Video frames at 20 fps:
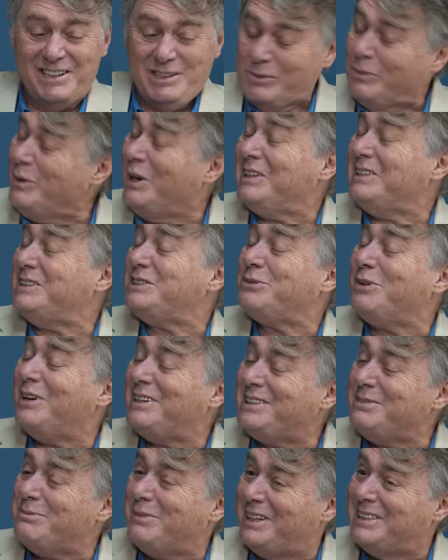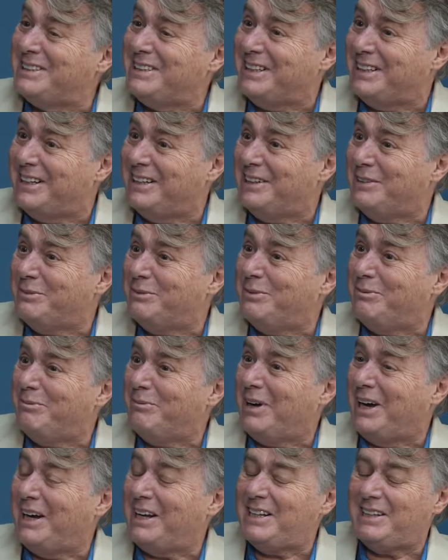Well, it's quite amazing, Calev.
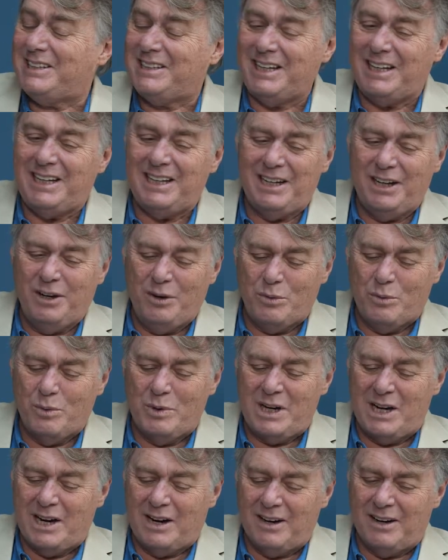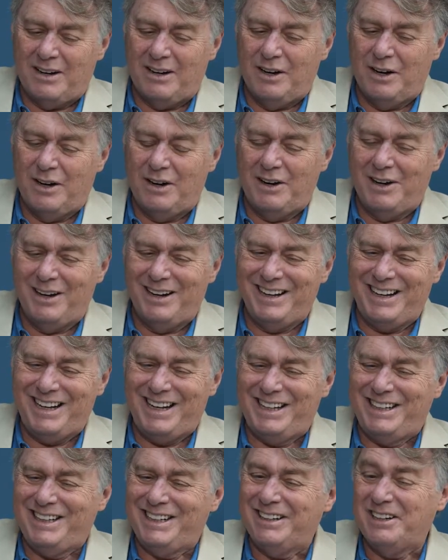I think we are
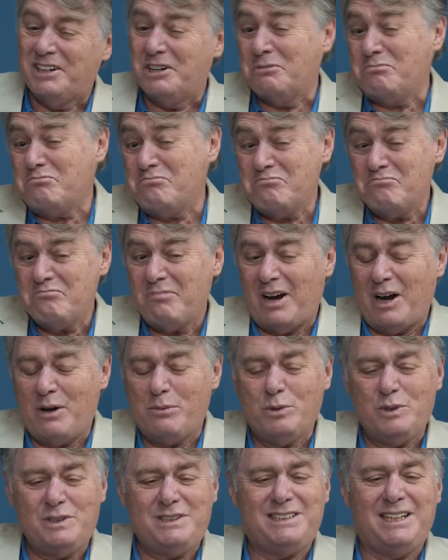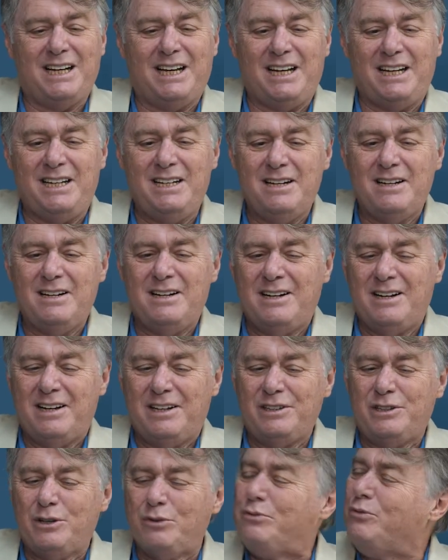in the, I would say,
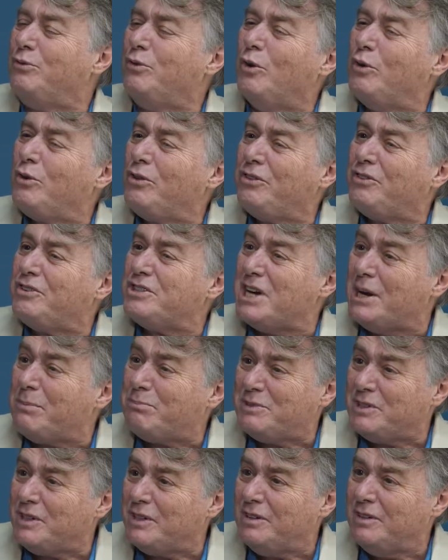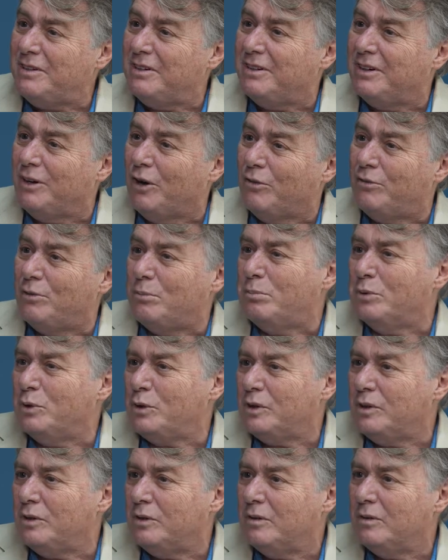the fourth chapter of a
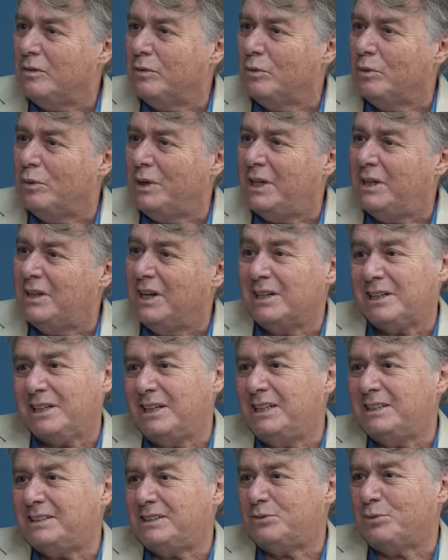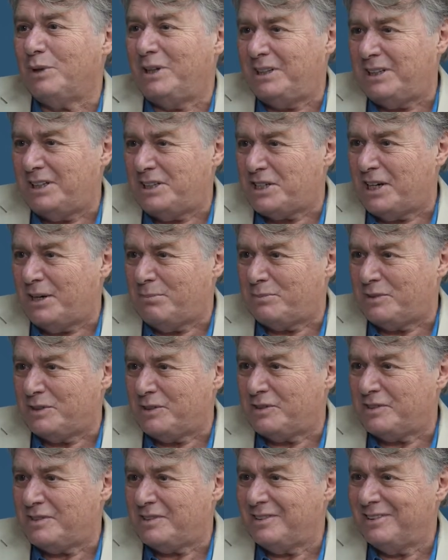book with at least 20
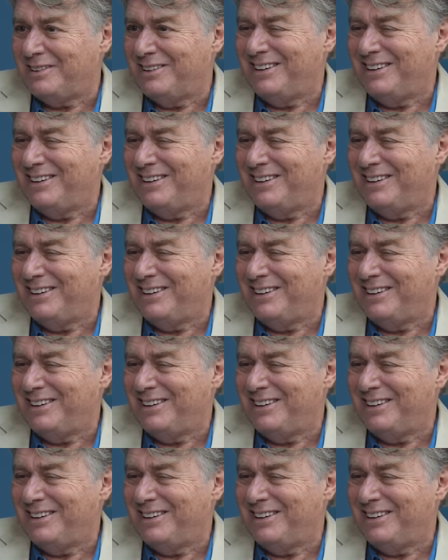chapters.